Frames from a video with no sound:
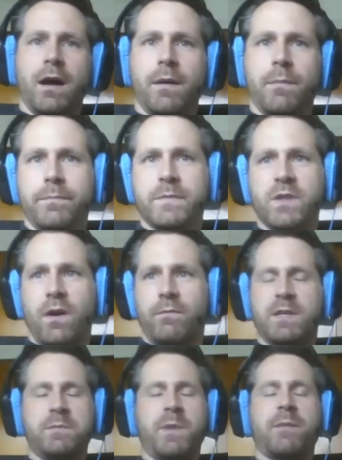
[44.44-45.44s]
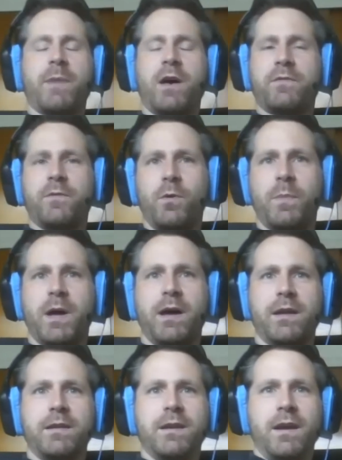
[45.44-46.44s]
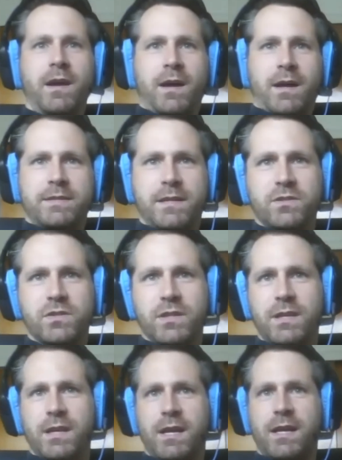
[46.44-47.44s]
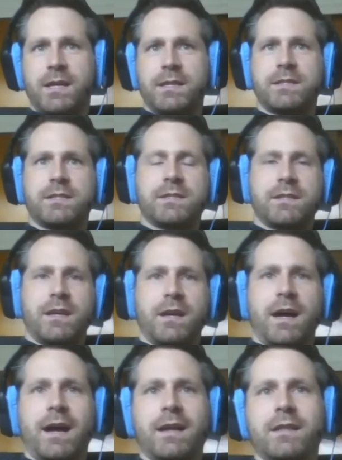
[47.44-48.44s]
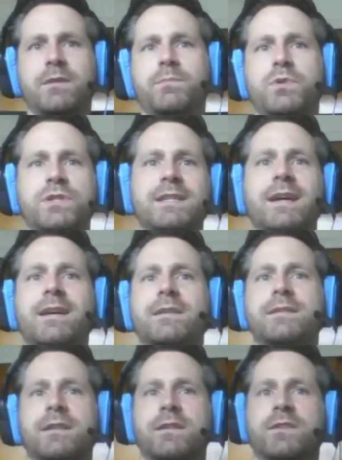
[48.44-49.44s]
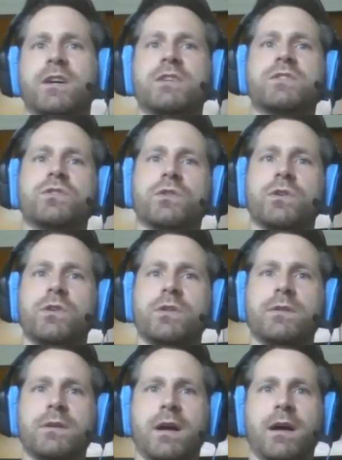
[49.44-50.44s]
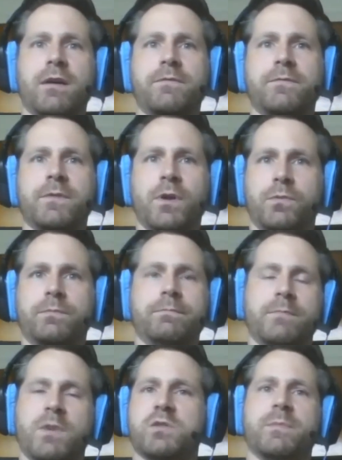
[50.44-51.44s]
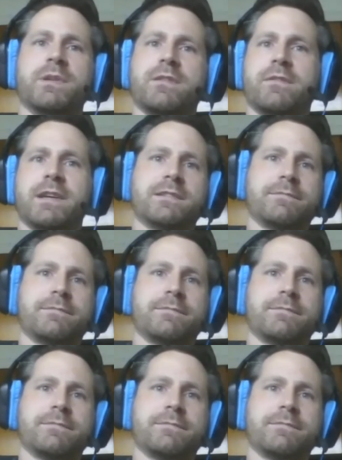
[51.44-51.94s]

So it's a big mouthful, but essentially it's a highly precise industrial flow measurement device.